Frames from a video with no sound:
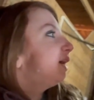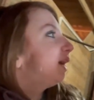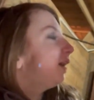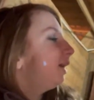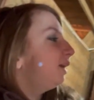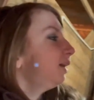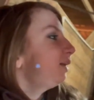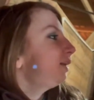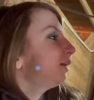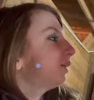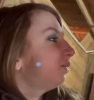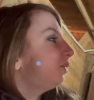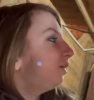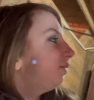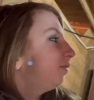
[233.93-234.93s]
and it
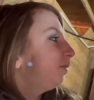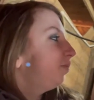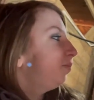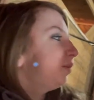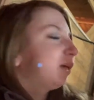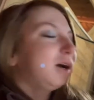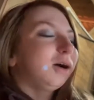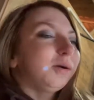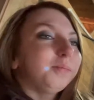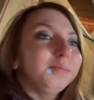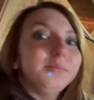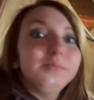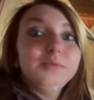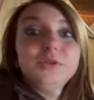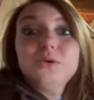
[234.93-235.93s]
could even become
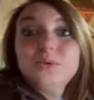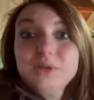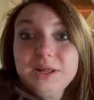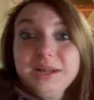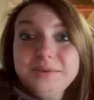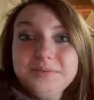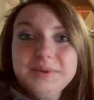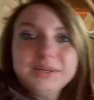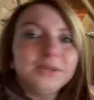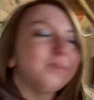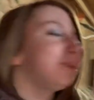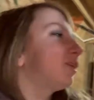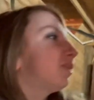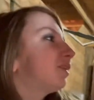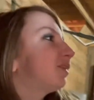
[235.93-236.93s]
your life and
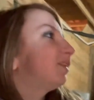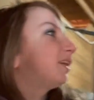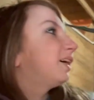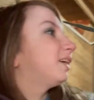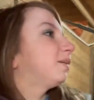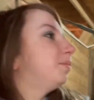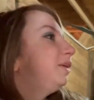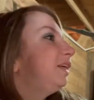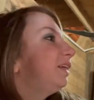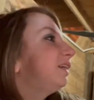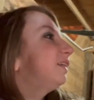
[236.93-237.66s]
career, like me.